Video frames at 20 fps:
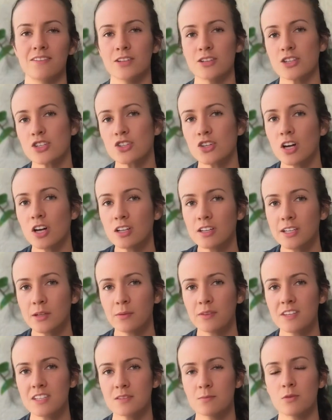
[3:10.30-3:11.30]
you're struggling
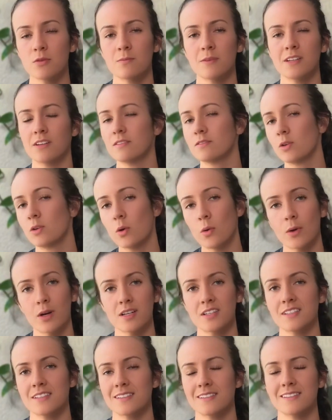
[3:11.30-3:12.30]
with this movement, of
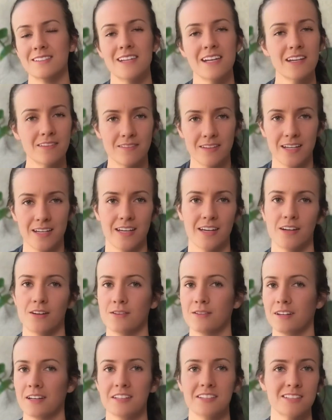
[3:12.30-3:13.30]
course, take a video
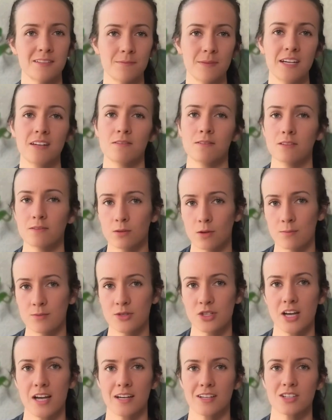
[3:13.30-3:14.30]
and submit it for form
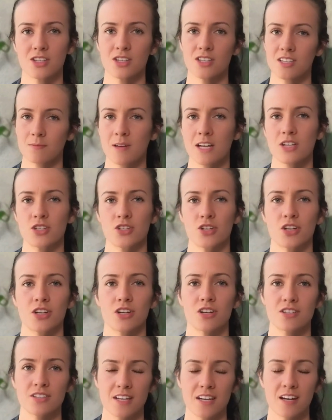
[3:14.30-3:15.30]
check just to make sure
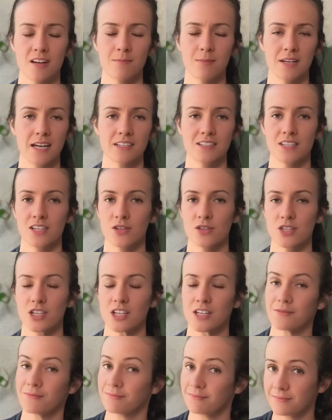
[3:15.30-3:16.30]
your setup and
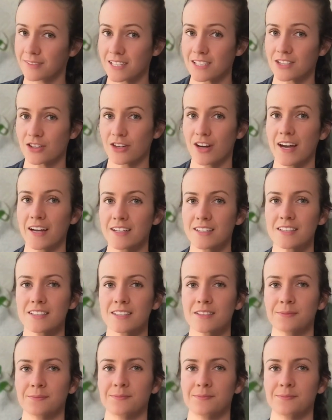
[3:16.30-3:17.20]
execution is correct.